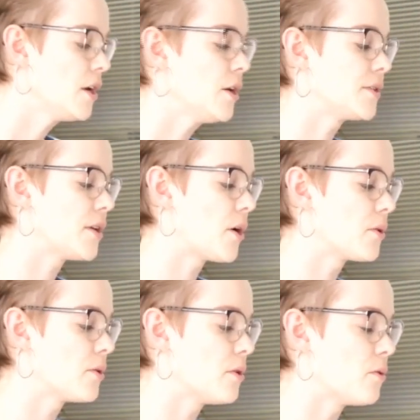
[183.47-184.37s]

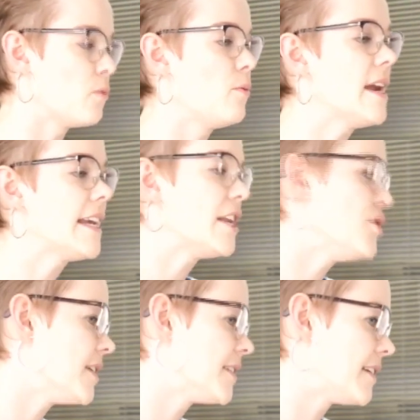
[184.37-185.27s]
So when can you
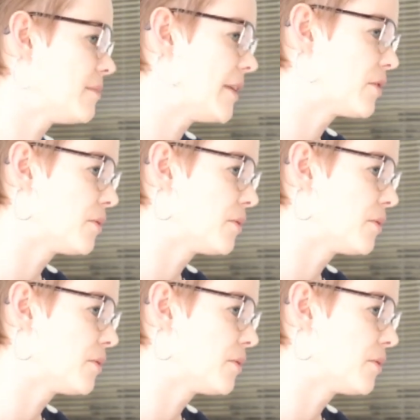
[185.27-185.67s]
consider medical